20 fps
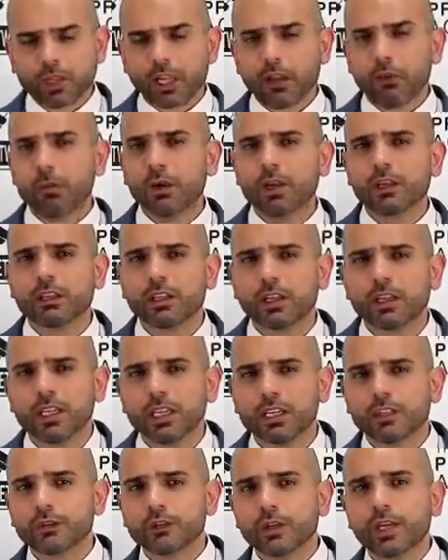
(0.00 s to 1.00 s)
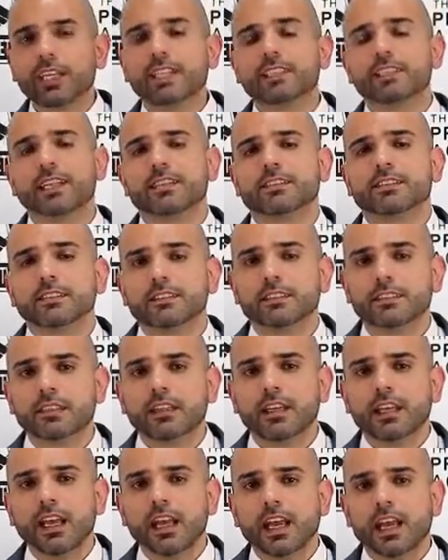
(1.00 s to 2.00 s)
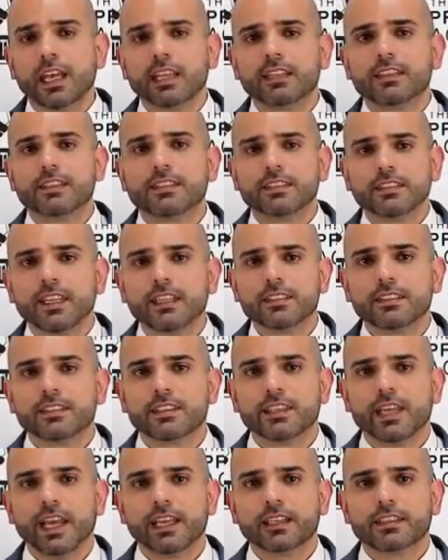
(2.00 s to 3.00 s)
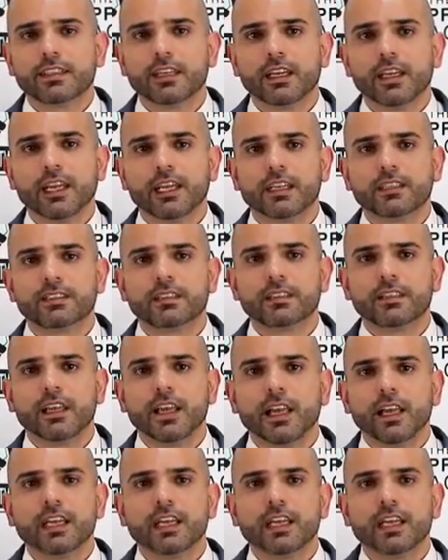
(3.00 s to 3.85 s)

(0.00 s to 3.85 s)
Well, it really doesn't, in the sense that it's